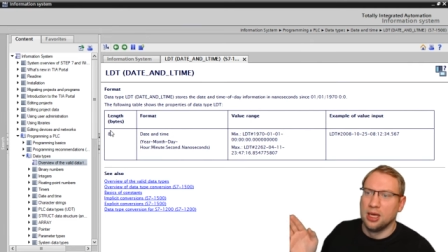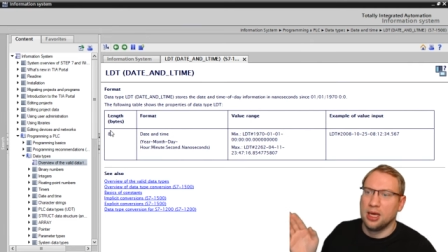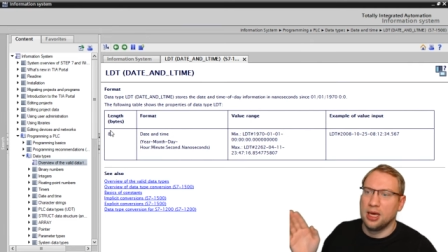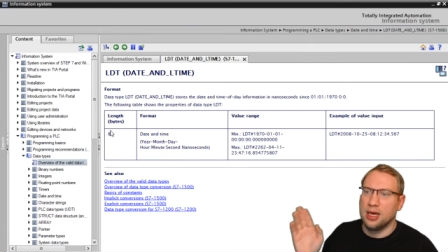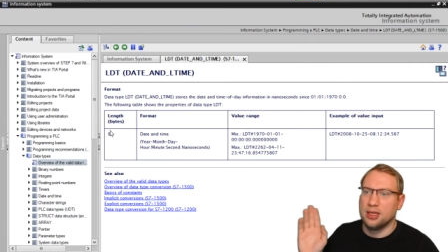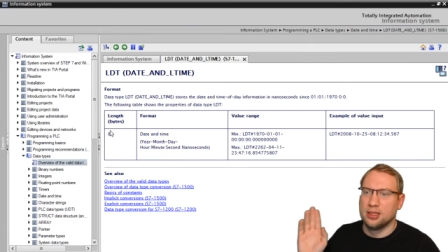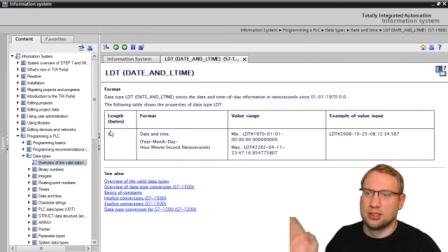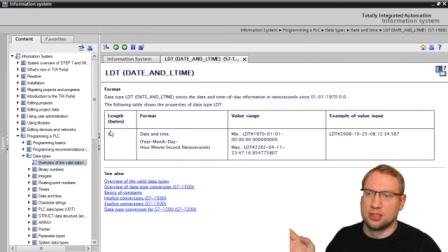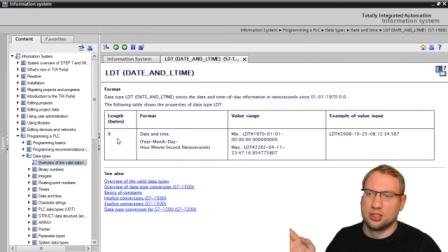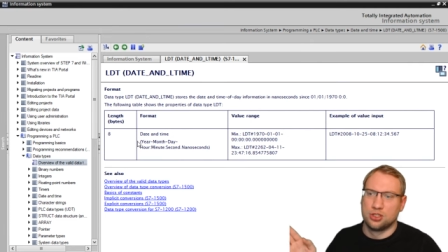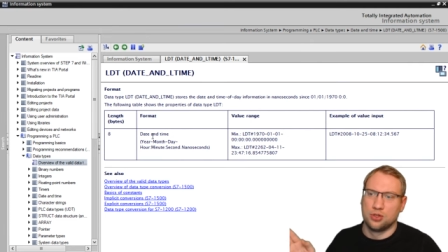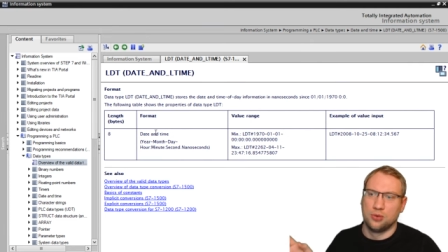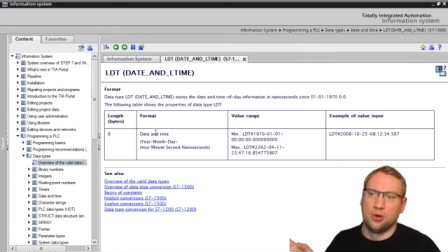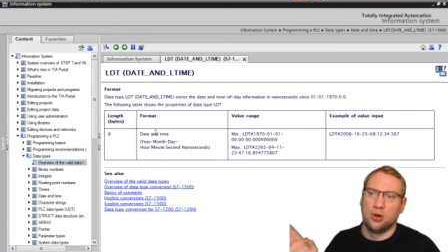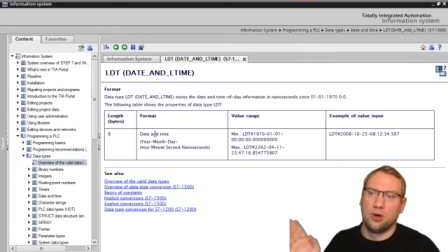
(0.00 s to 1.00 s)
hey, this is
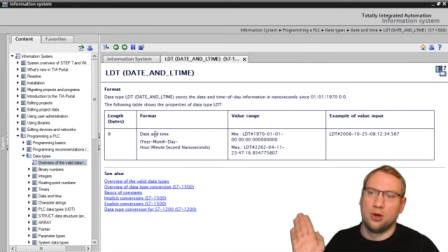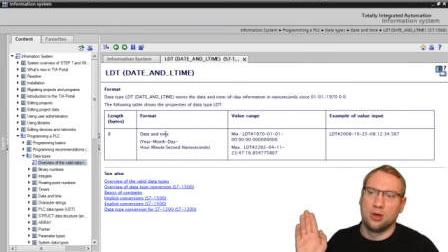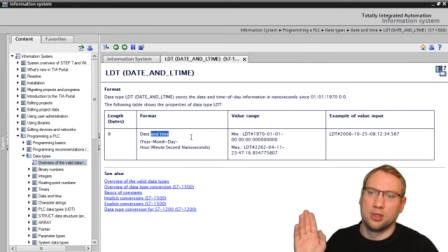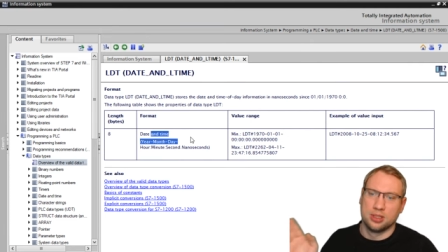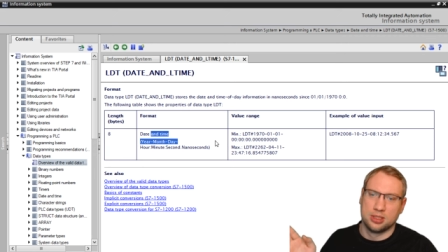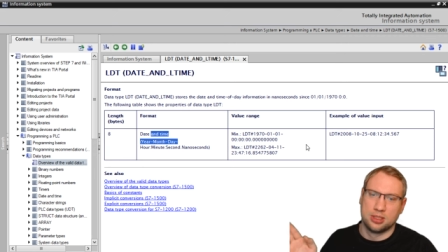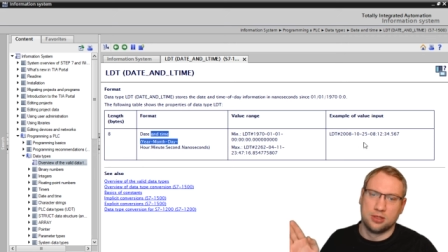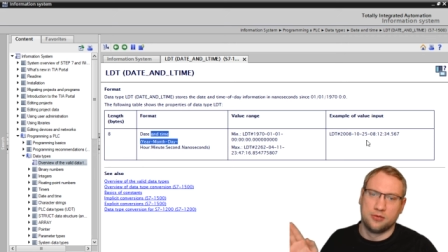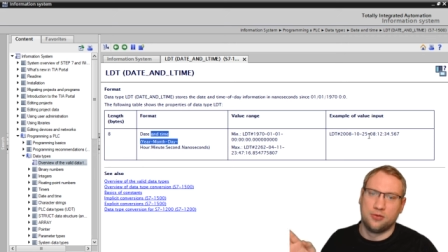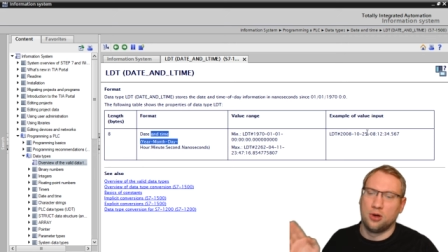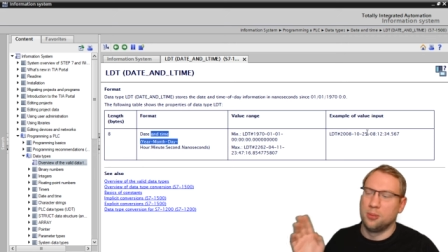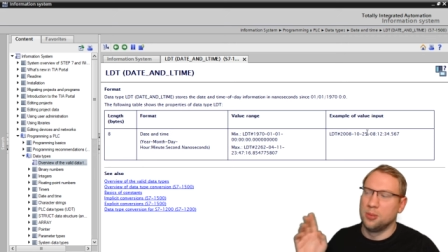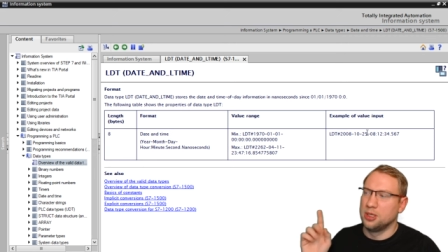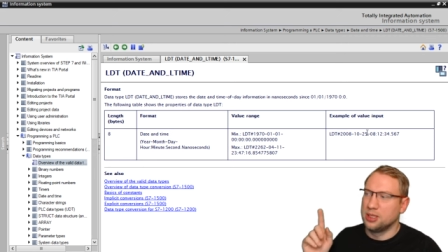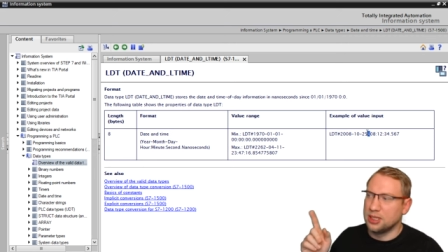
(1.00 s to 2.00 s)
so long, this is the
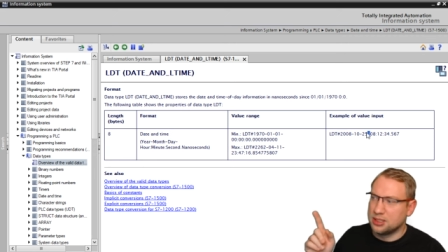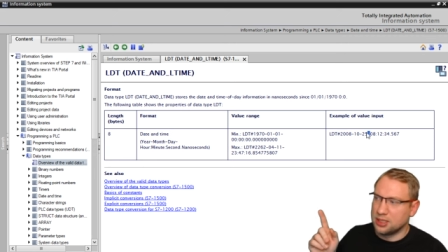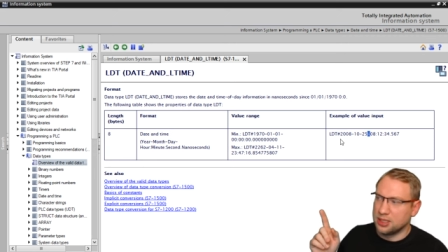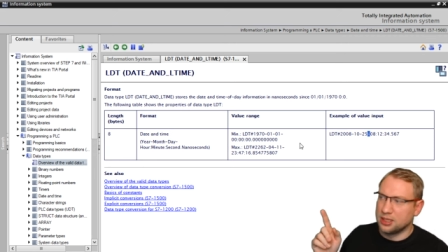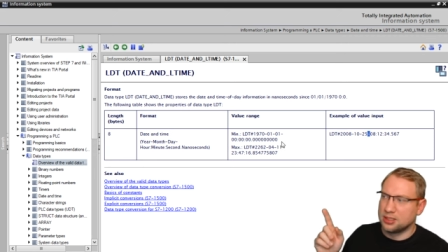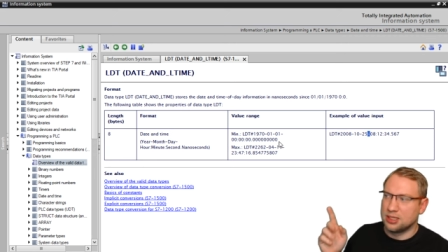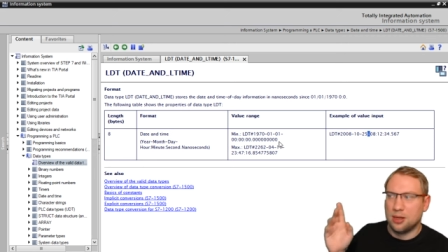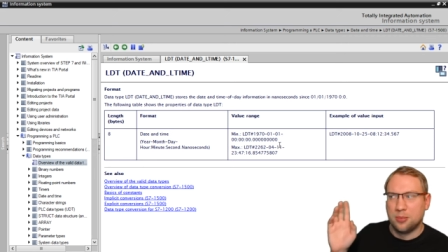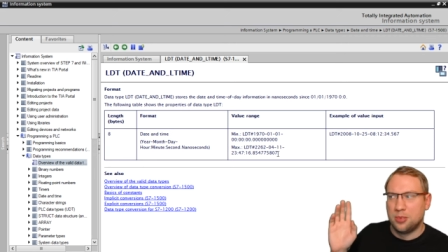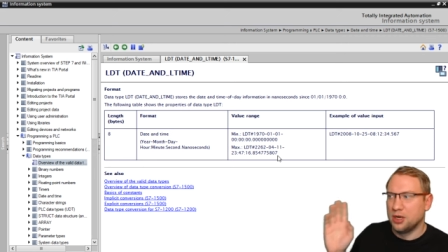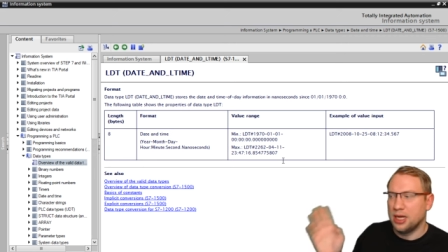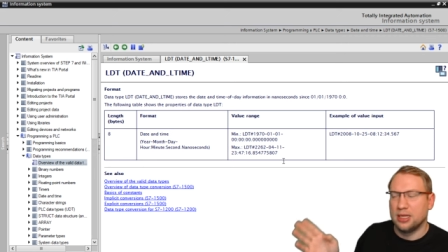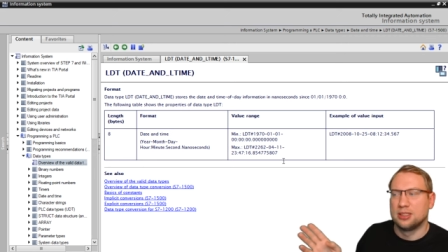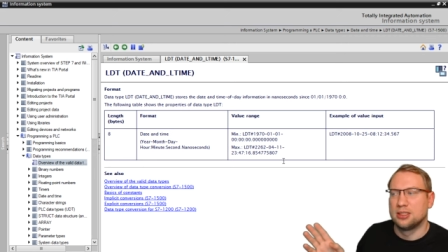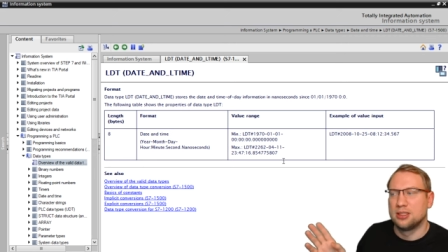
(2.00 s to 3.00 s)
format, that's an example,
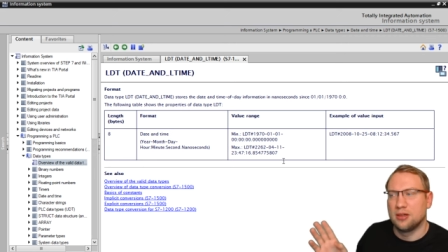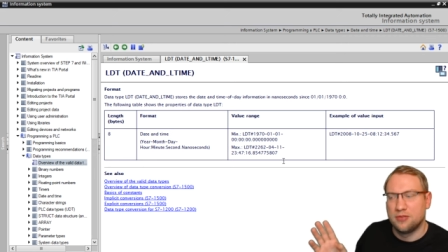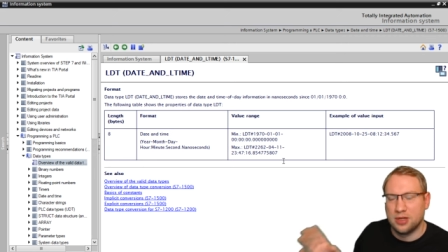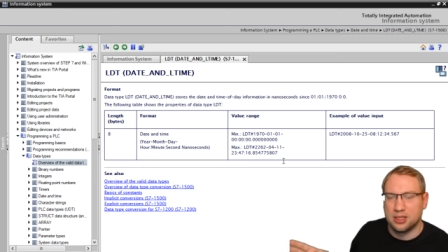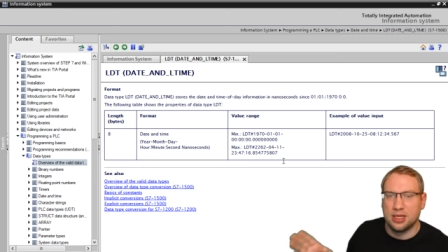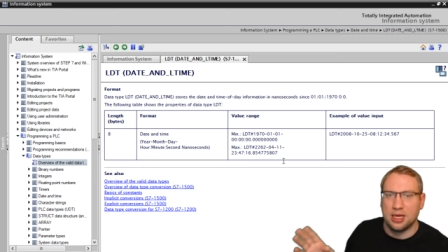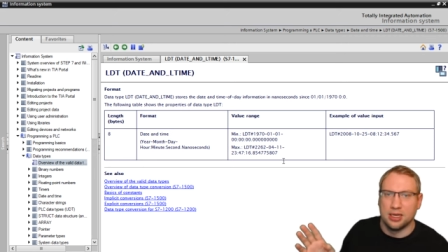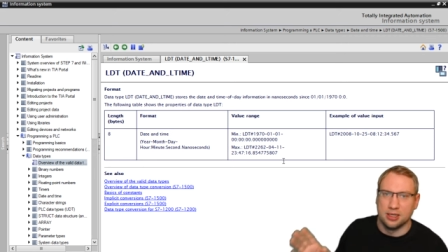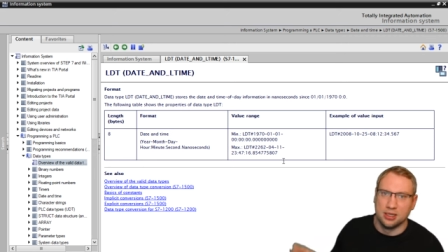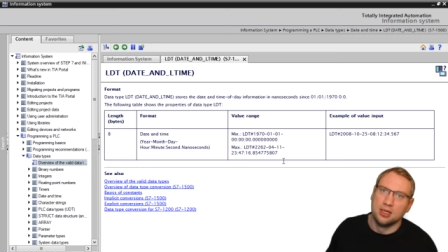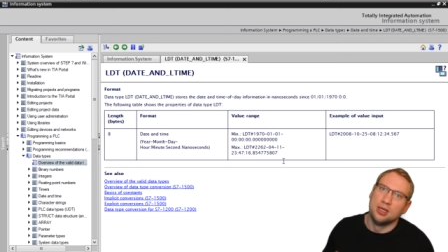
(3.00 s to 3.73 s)
and stuff like that.